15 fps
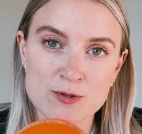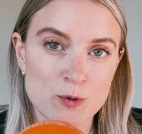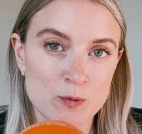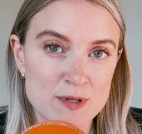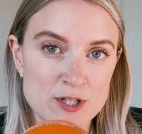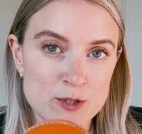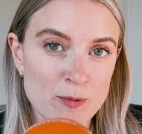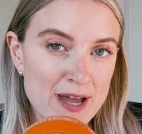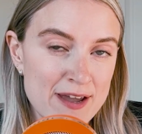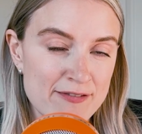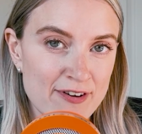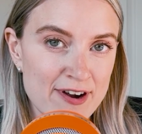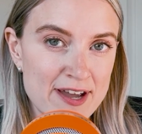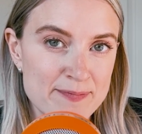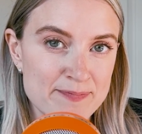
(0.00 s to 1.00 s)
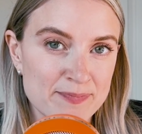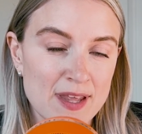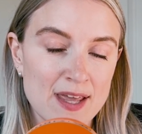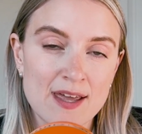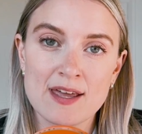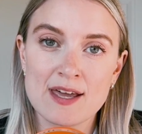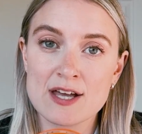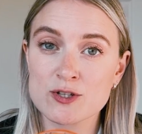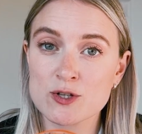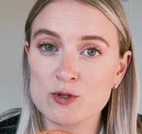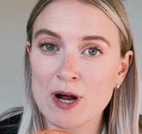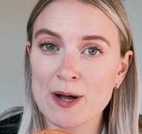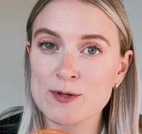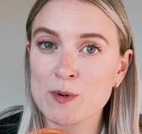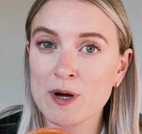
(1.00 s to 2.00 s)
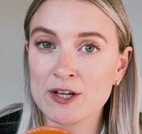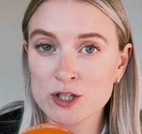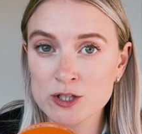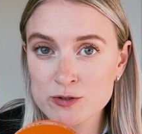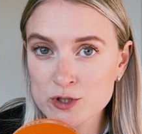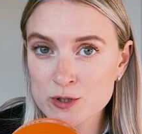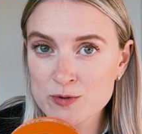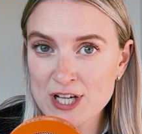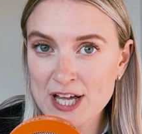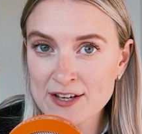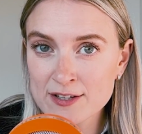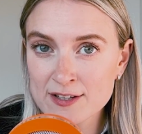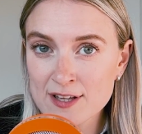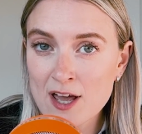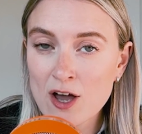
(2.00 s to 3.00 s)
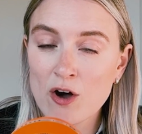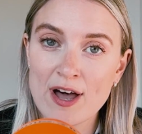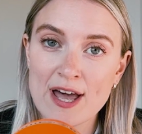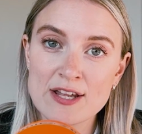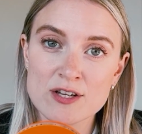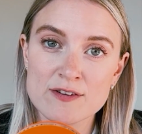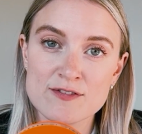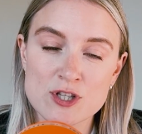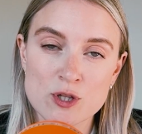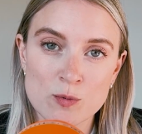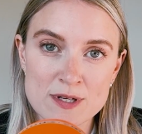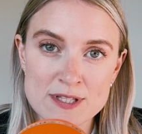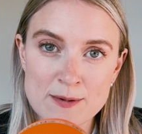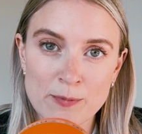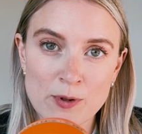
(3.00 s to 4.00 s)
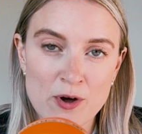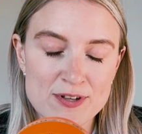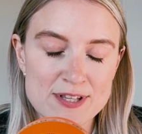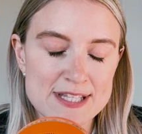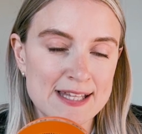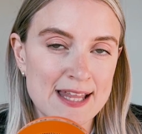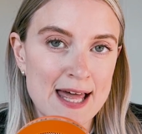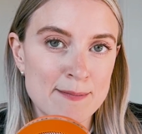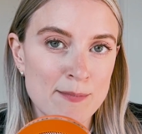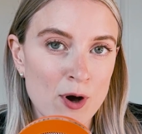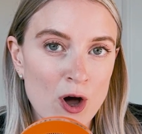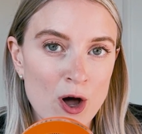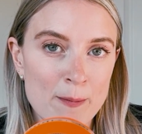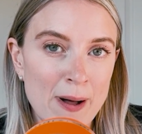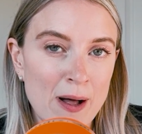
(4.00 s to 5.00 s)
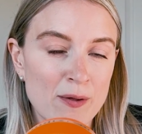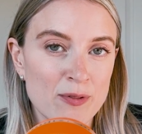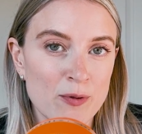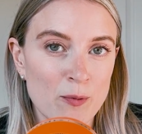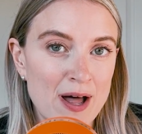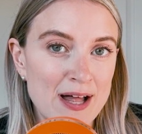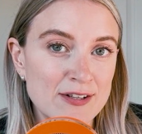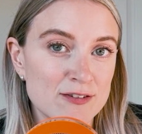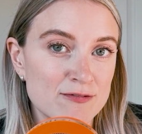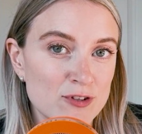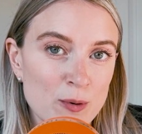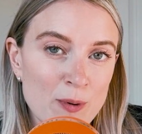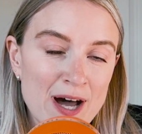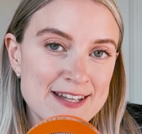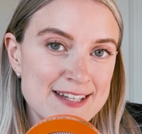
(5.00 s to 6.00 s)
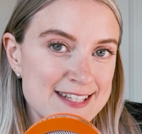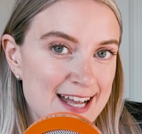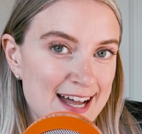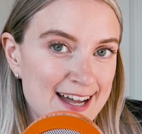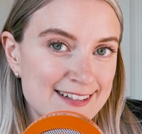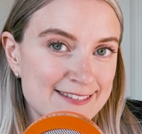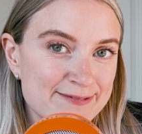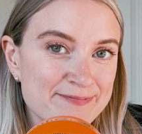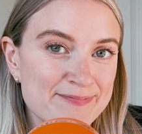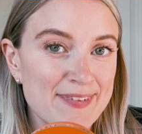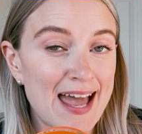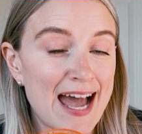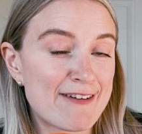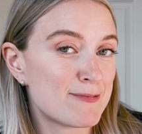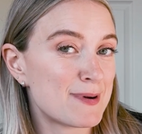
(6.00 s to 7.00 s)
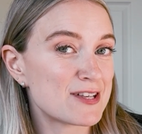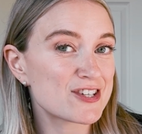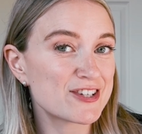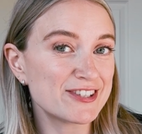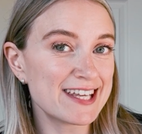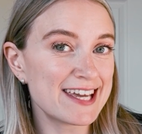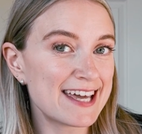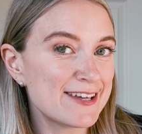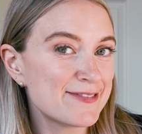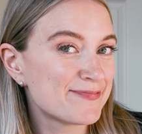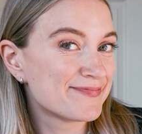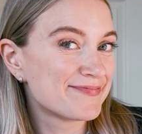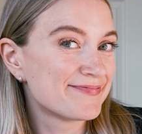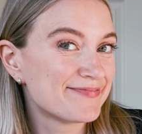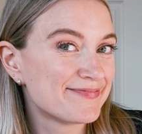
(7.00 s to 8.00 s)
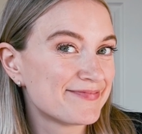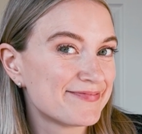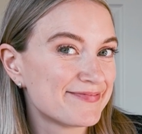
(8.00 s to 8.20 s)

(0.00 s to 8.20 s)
Uizard Wireframe. Subscribe to our YouTube channel or head over to the Uizard blog to learn more about the world of UI design. Have a magical day!